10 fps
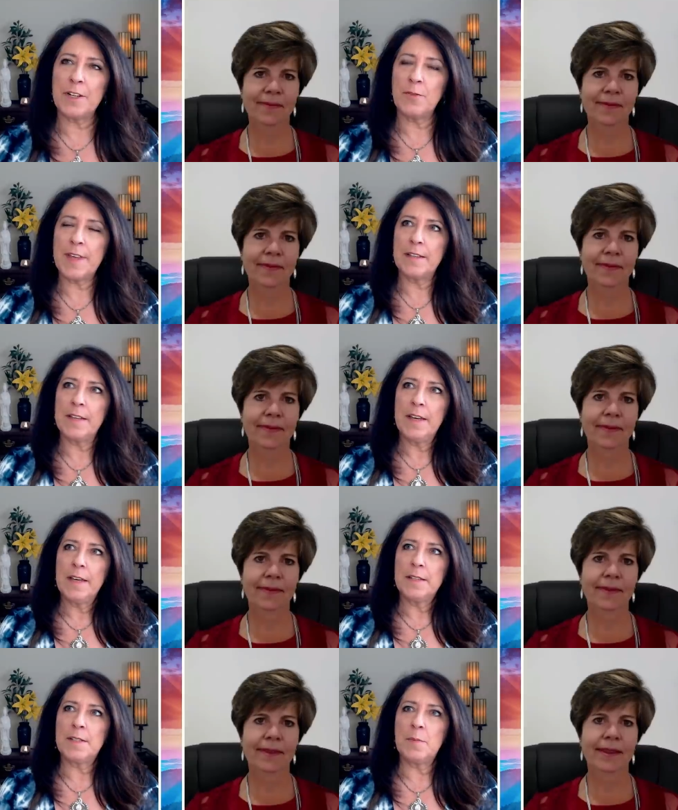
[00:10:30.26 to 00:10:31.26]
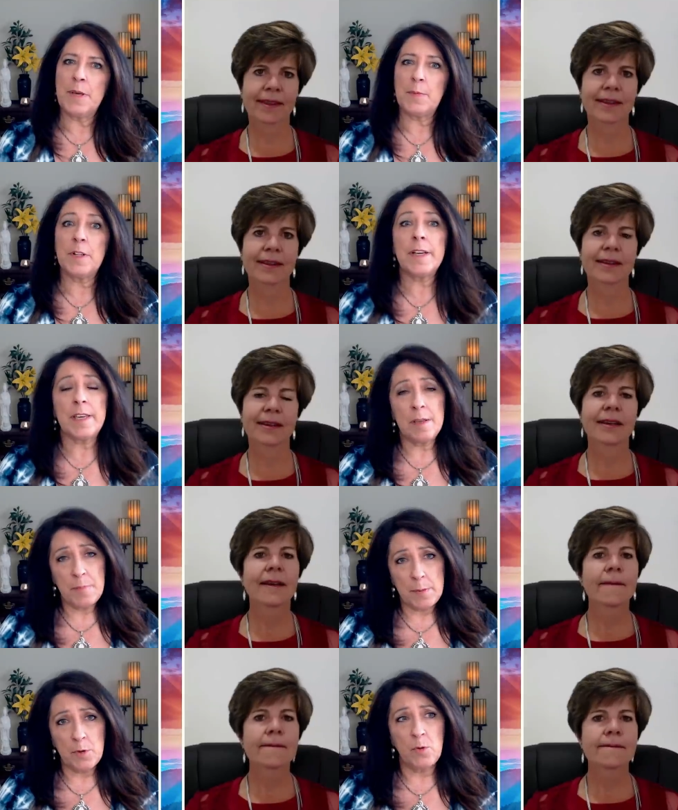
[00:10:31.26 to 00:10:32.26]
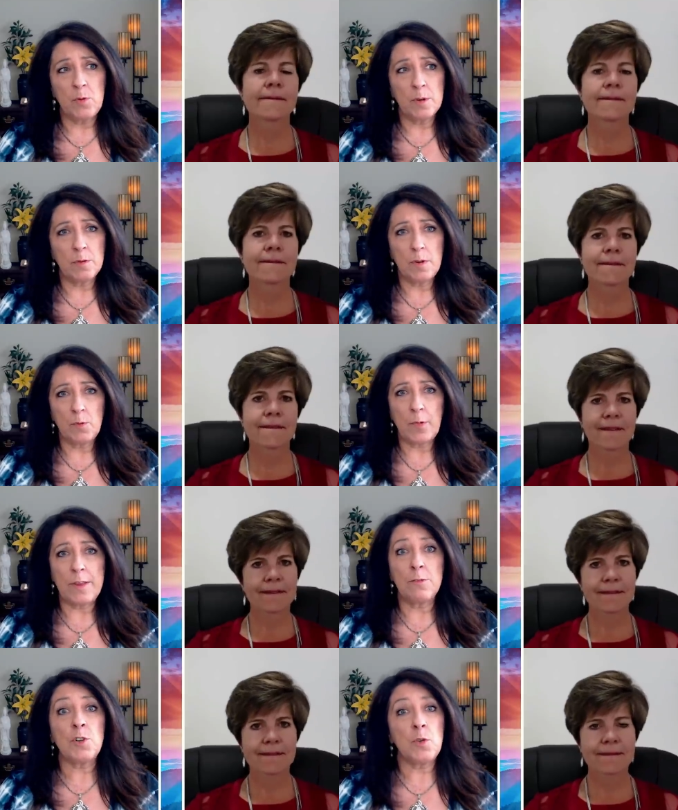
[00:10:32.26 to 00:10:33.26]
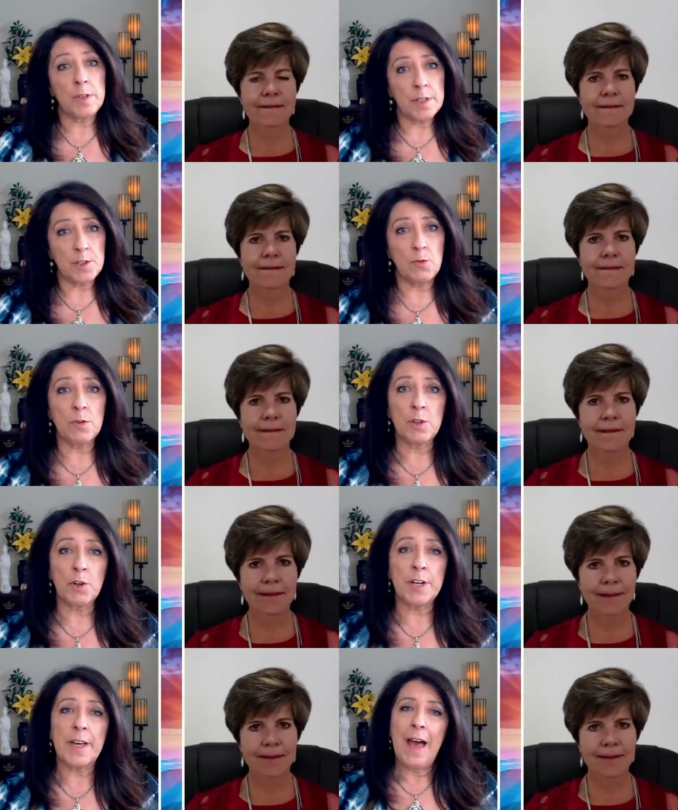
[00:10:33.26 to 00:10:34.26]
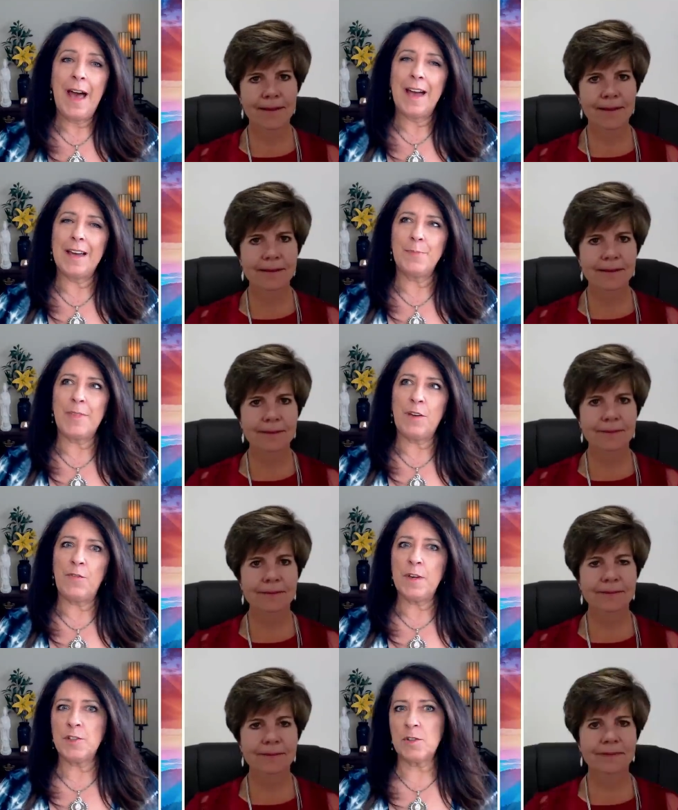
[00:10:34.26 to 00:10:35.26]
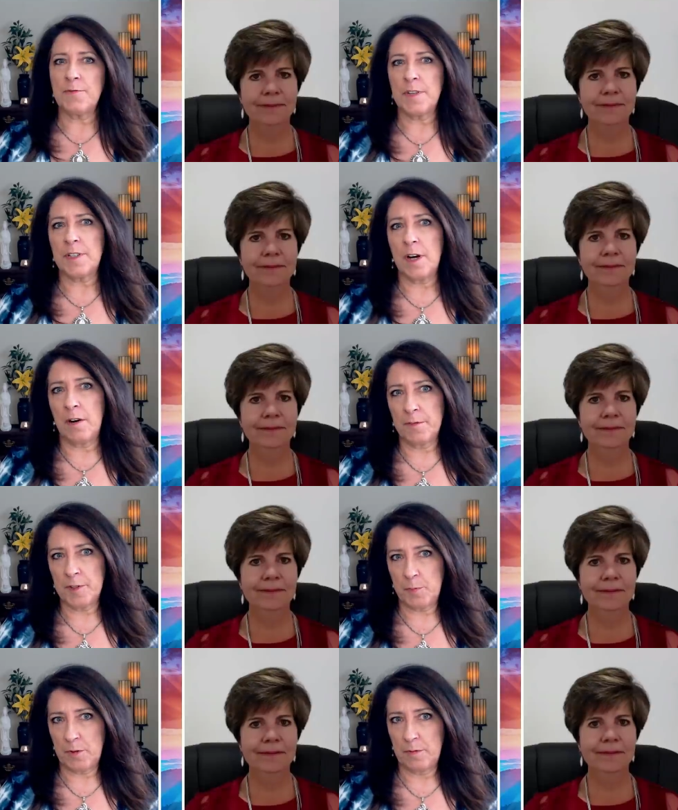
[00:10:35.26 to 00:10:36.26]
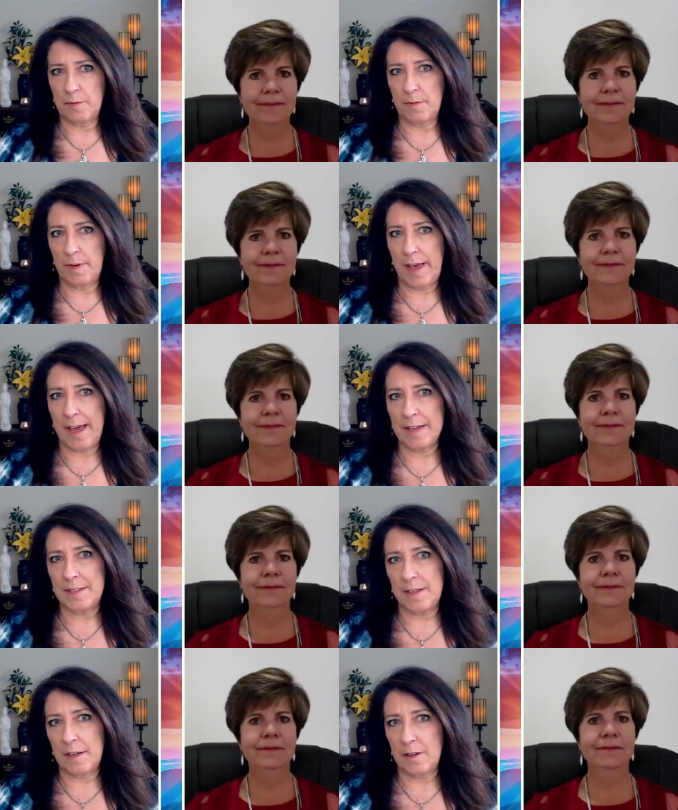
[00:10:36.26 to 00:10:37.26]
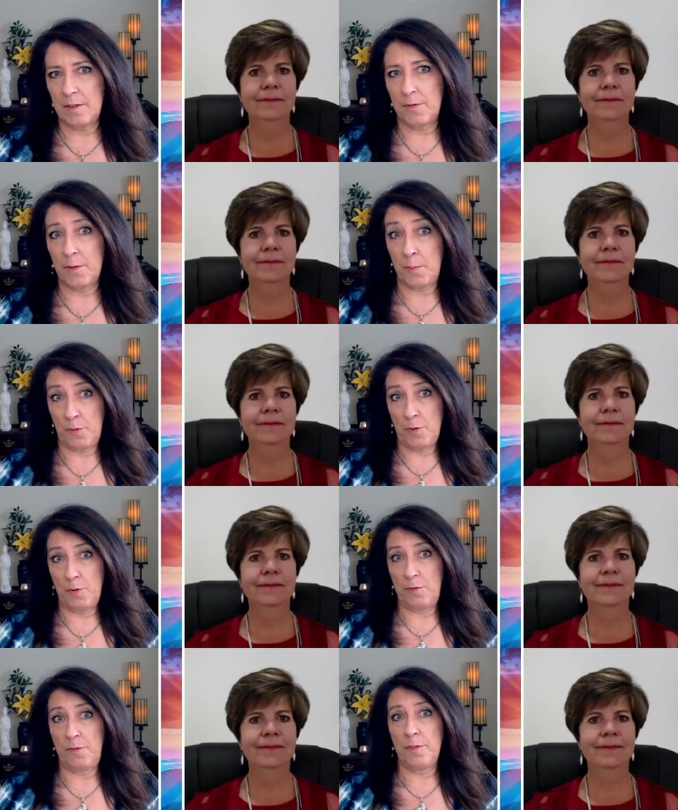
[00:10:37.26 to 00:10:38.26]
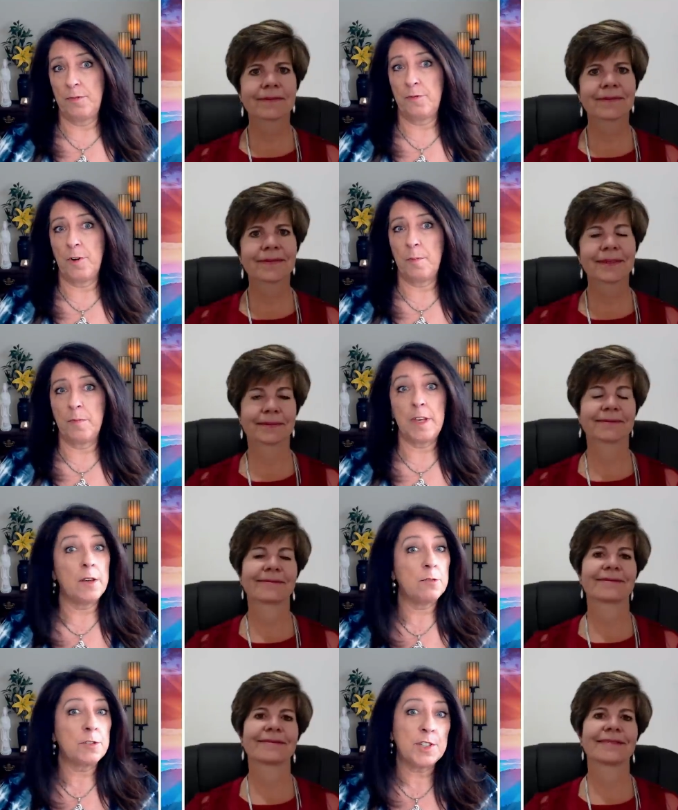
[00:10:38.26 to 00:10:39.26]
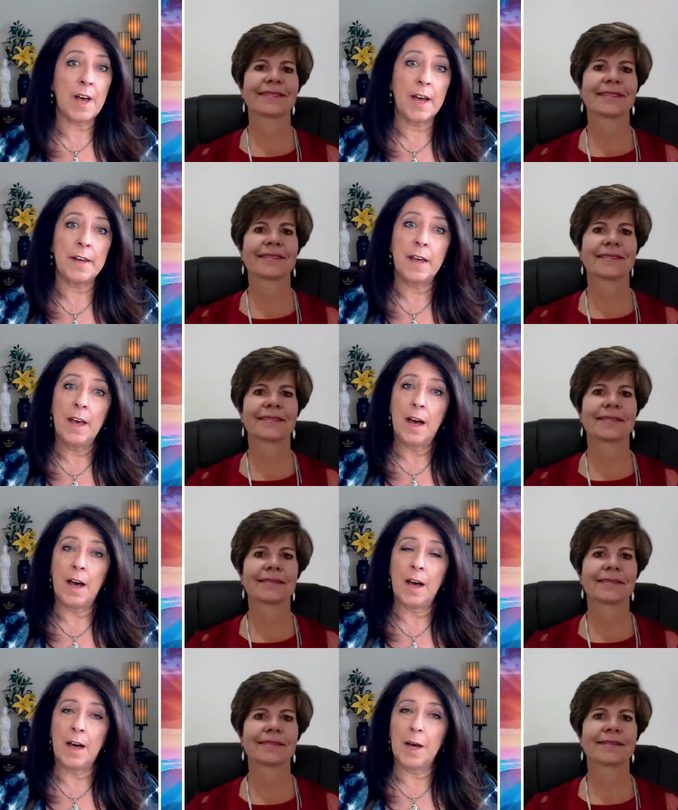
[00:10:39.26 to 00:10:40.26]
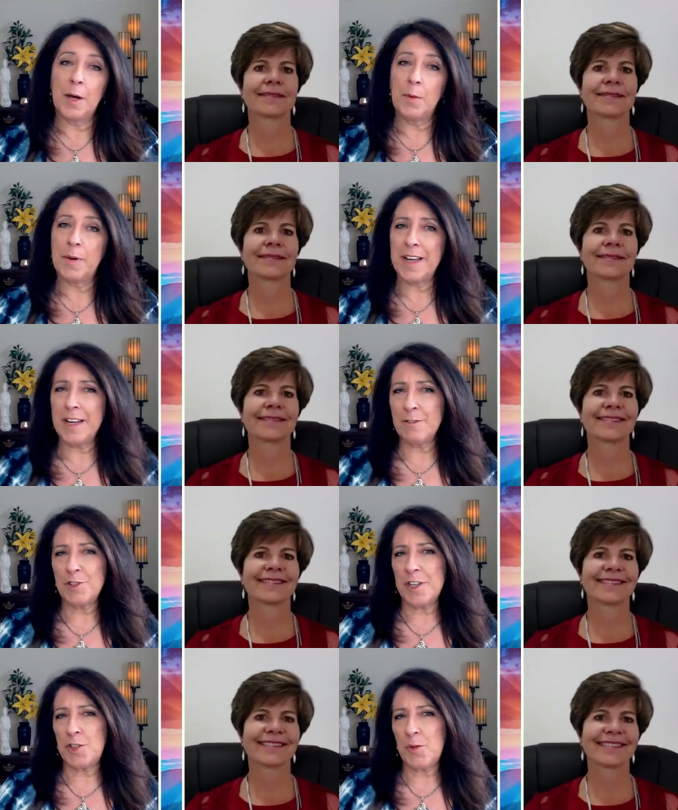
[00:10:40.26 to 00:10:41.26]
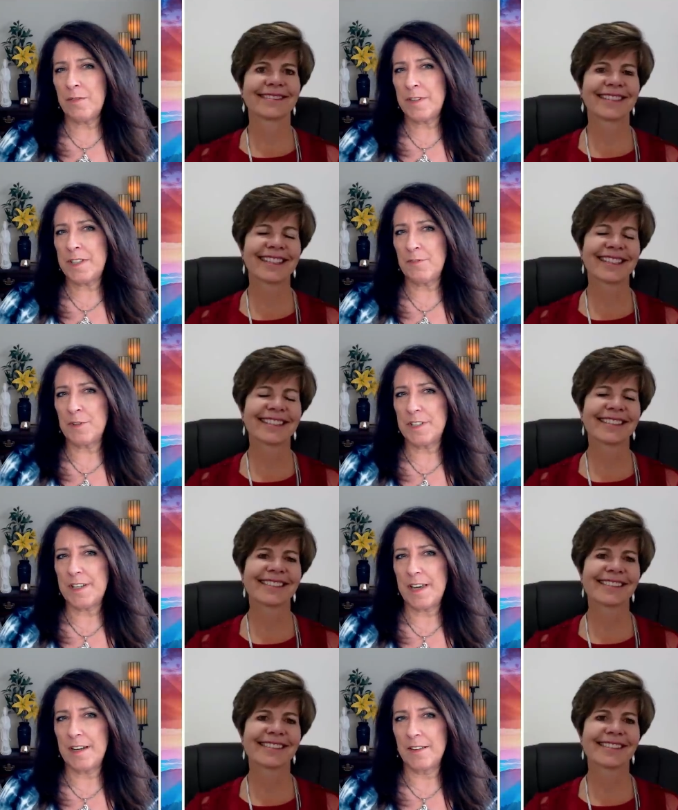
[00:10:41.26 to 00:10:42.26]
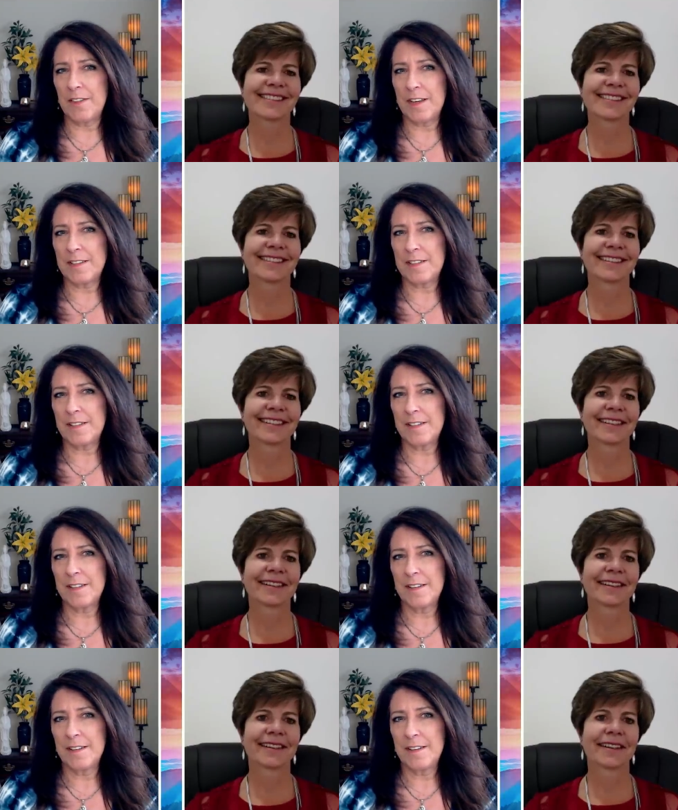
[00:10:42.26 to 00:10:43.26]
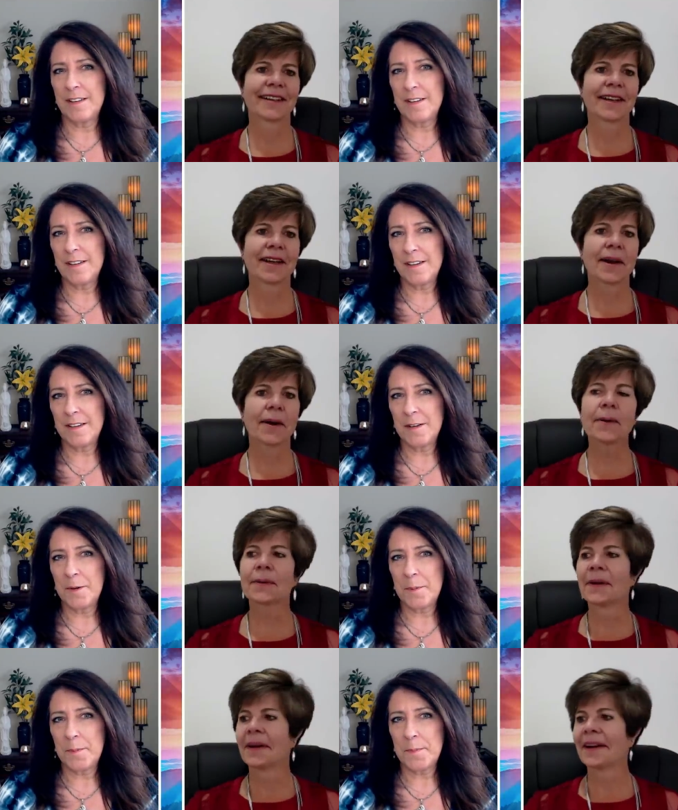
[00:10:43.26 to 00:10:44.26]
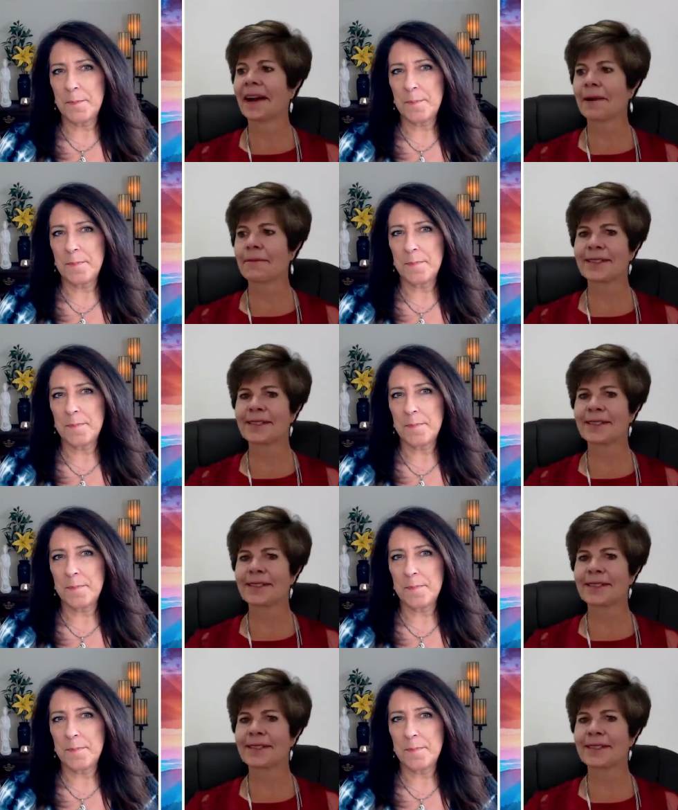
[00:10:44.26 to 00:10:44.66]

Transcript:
Speaker 1: I know that some people, again, people who are uh, rather new at this, who are learning, they feel sort of uncomfortable asking for proof from the other side. Uh, but I understand you have a different take on this.
Speaker 2: Oh, I